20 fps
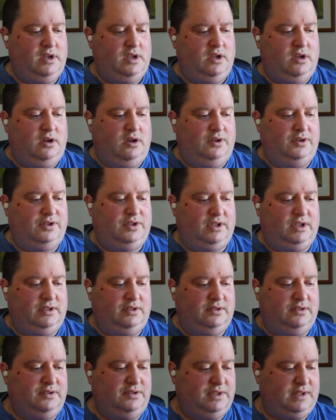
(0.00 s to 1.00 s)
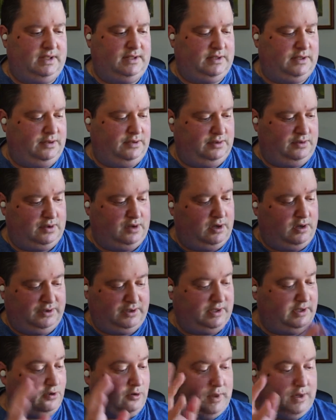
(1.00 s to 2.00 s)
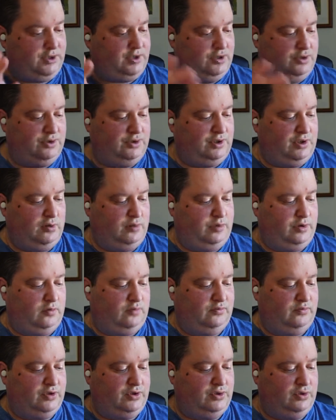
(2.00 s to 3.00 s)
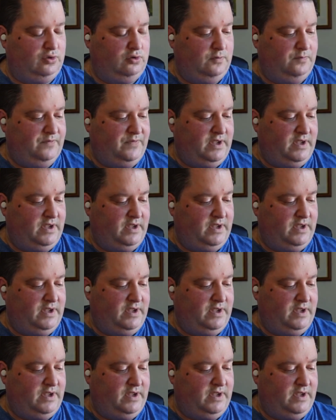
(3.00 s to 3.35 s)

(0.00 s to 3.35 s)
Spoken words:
ask it questions, no problem at all.